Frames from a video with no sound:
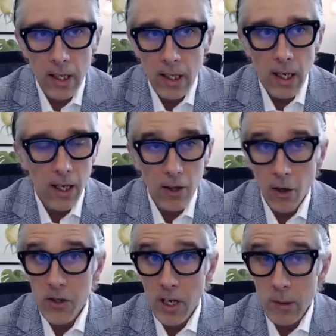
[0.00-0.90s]

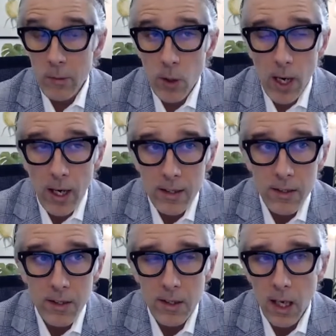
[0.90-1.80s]
large
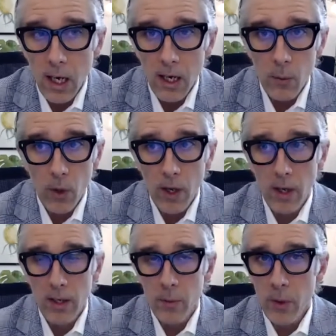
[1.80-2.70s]
enterprise,
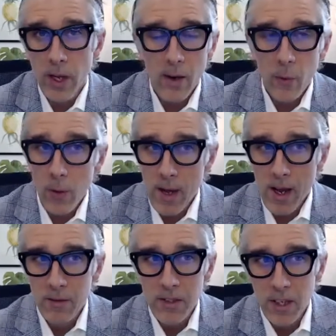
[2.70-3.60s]
and we may
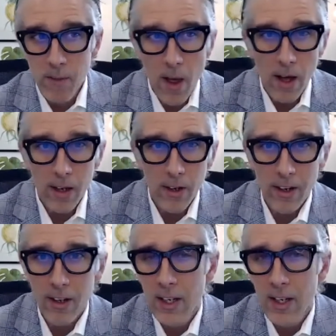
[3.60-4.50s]
have some that are,